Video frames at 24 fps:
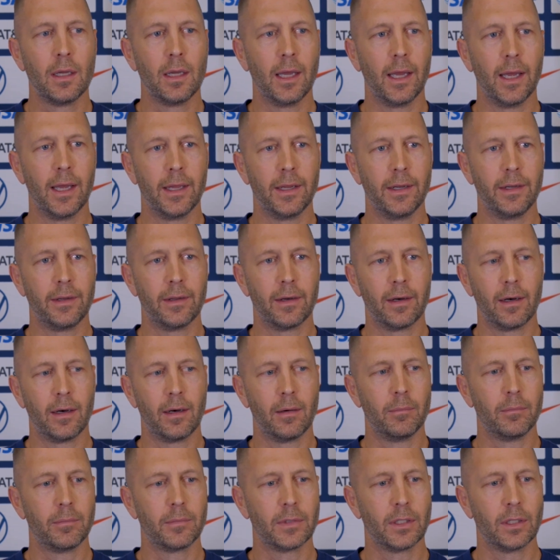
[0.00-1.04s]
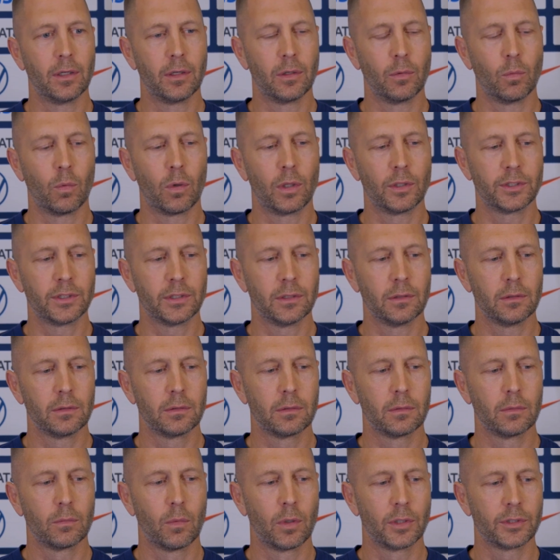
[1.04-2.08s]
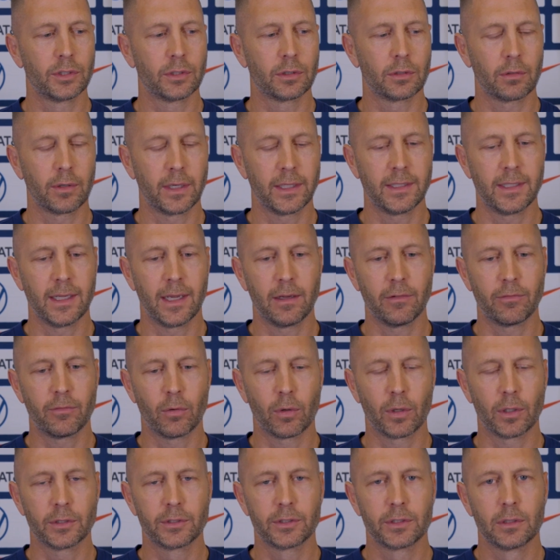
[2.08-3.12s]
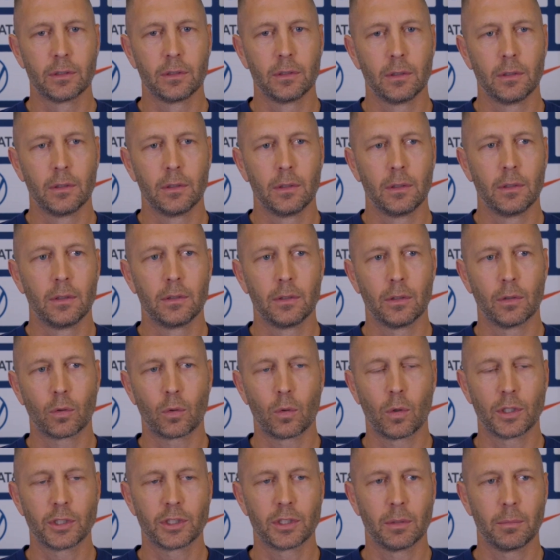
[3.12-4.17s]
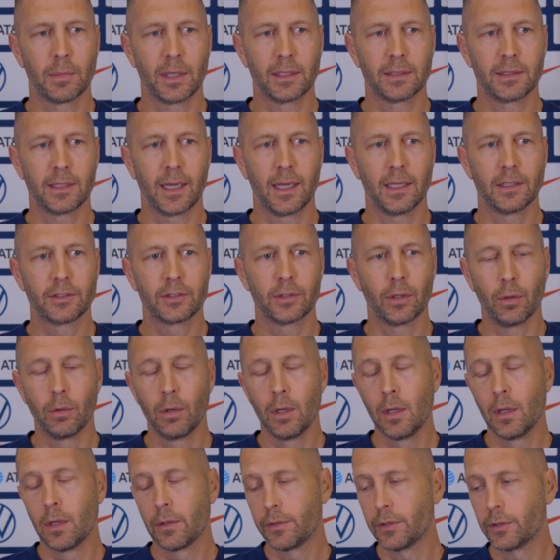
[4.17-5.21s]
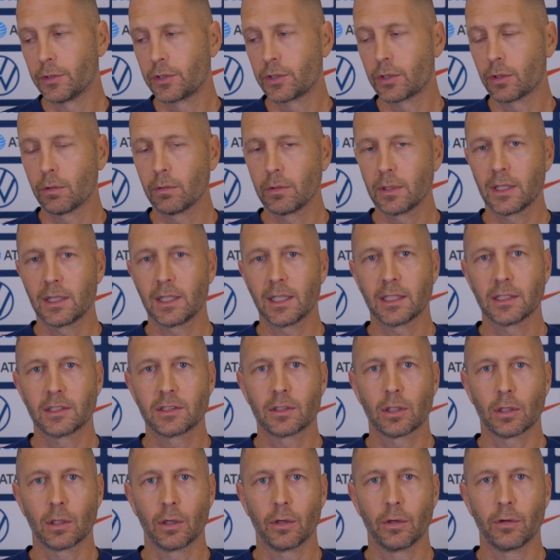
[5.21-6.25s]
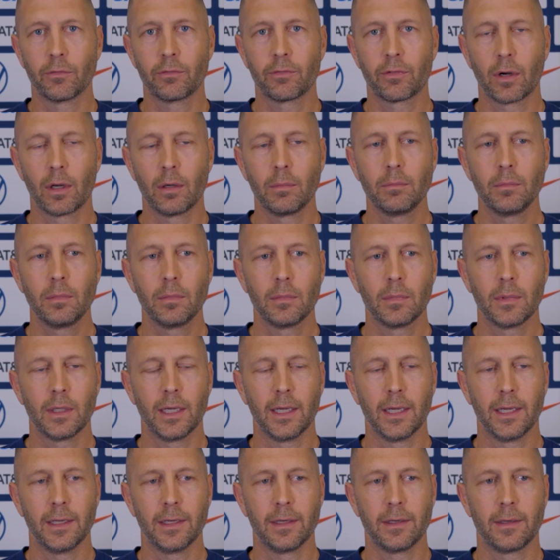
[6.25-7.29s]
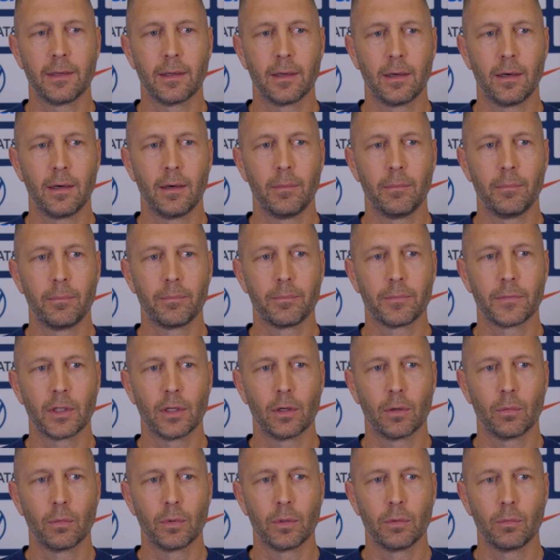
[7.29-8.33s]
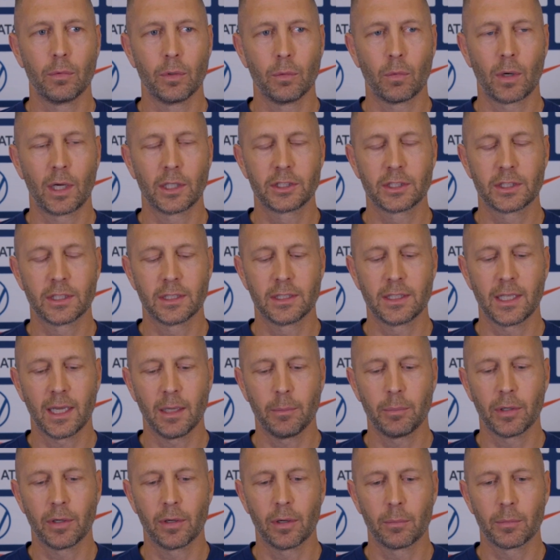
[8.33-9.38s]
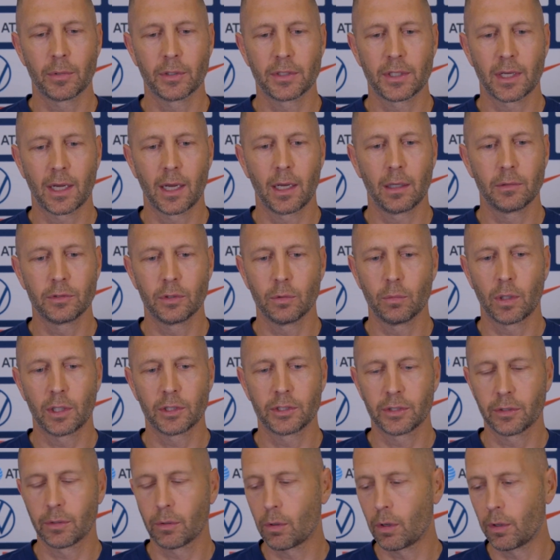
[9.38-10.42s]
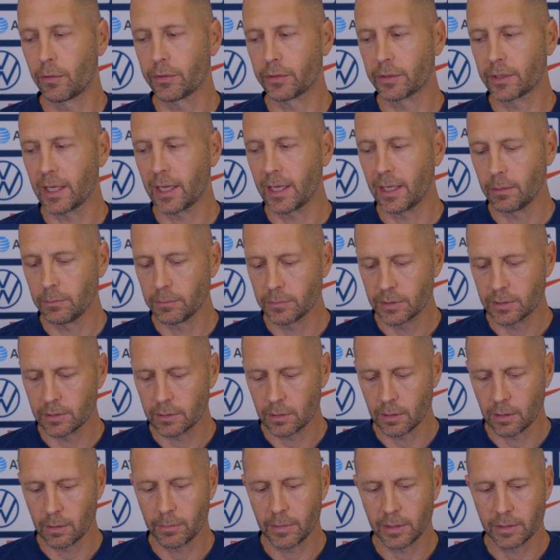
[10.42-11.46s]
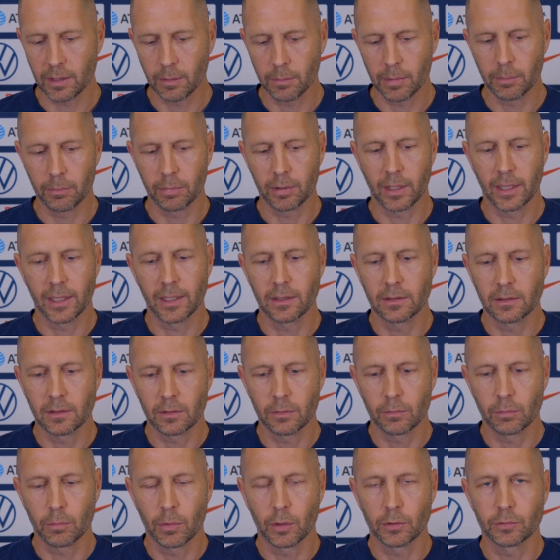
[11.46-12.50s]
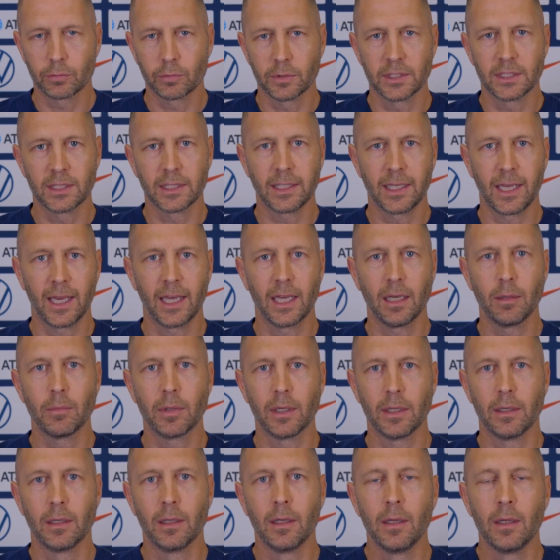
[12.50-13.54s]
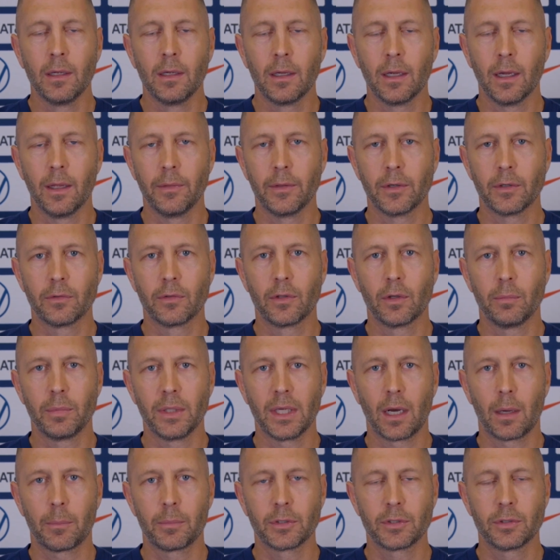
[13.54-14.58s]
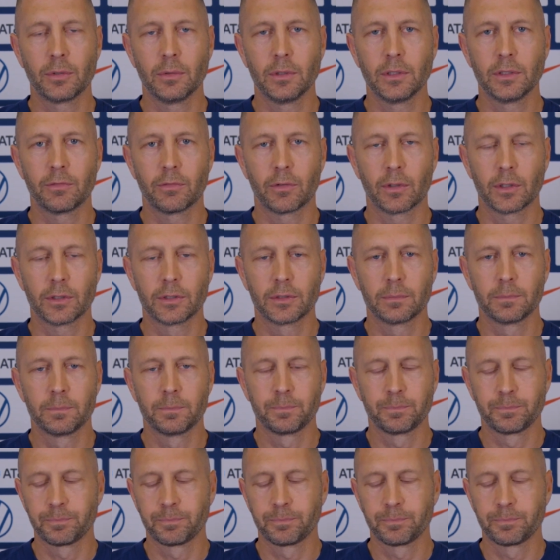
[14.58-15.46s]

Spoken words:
and it wasn't a great day for us, no question about that. So there's certainly things to learn from, and we watched the tape a number of times. We watched all their games that they've been playing, their most recent game, and there'll be opportunities for us.